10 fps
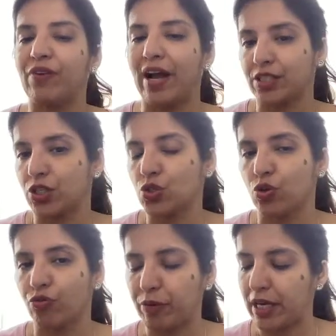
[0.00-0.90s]

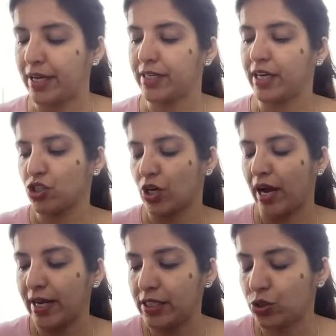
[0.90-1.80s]
factors of PIH,
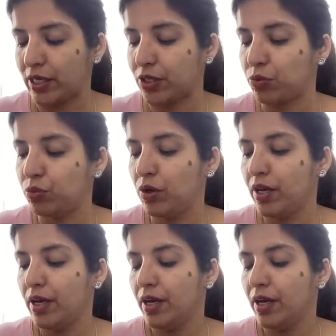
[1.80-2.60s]
I'll tell you